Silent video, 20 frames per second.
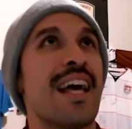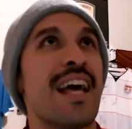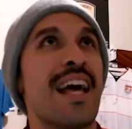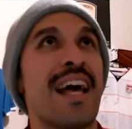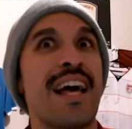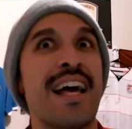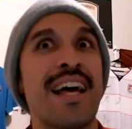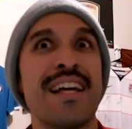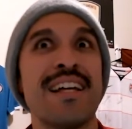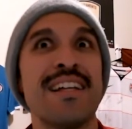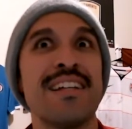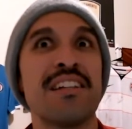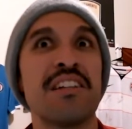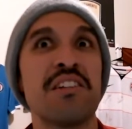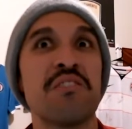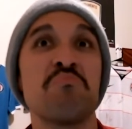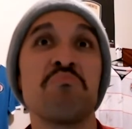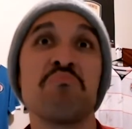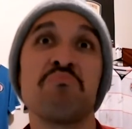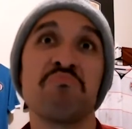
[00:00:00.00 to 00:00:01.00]

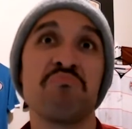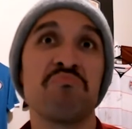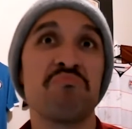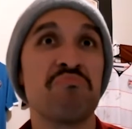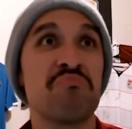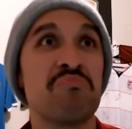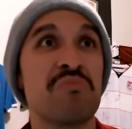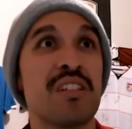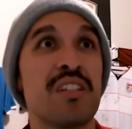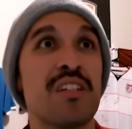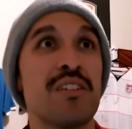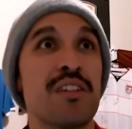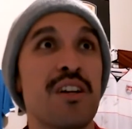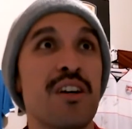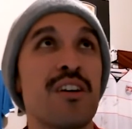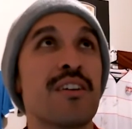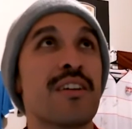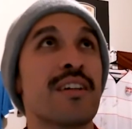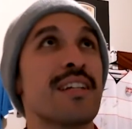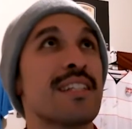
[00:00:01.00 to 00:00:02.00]
and
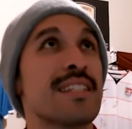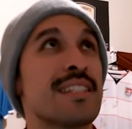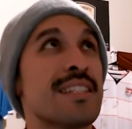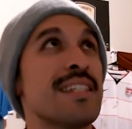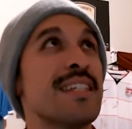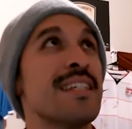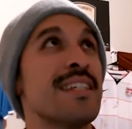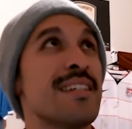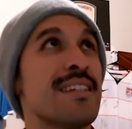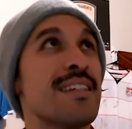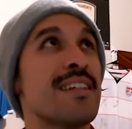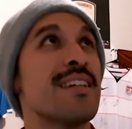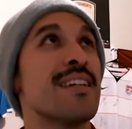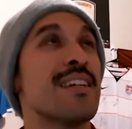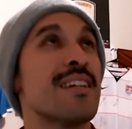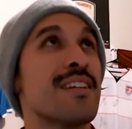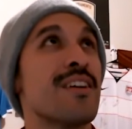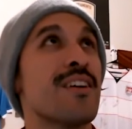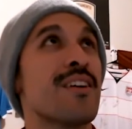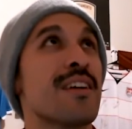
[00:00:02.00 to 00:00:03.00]
y'all are gonna see
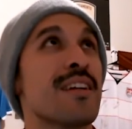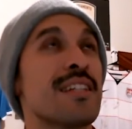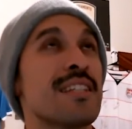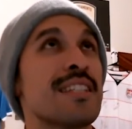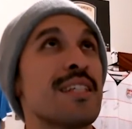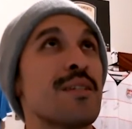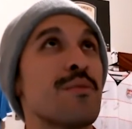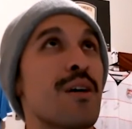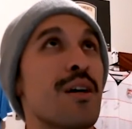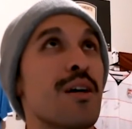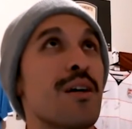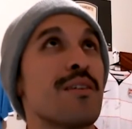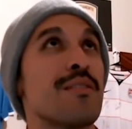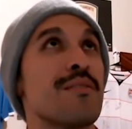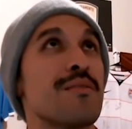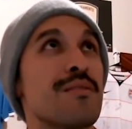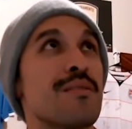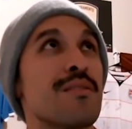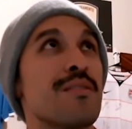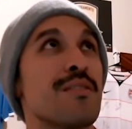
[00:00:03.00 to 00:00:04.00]
what
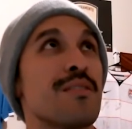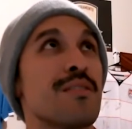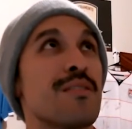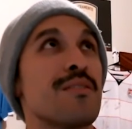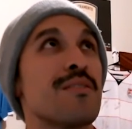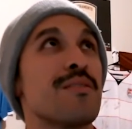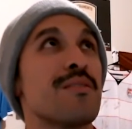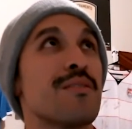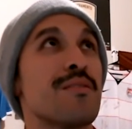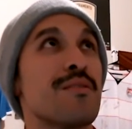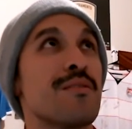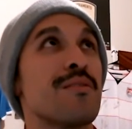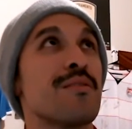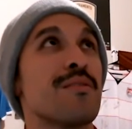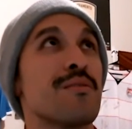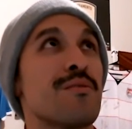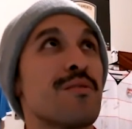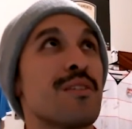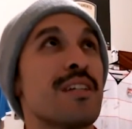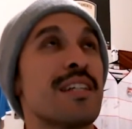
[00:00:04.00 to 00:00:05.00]

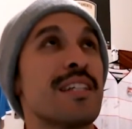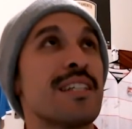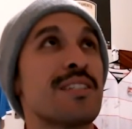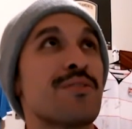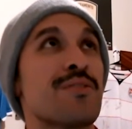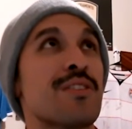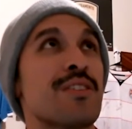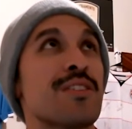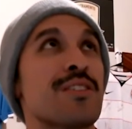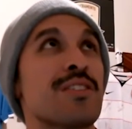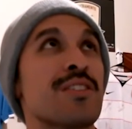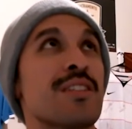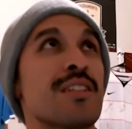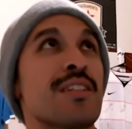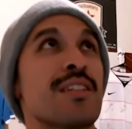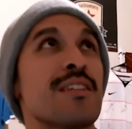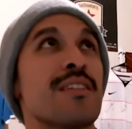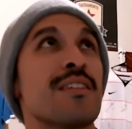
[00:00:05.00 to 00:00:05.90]
it is first.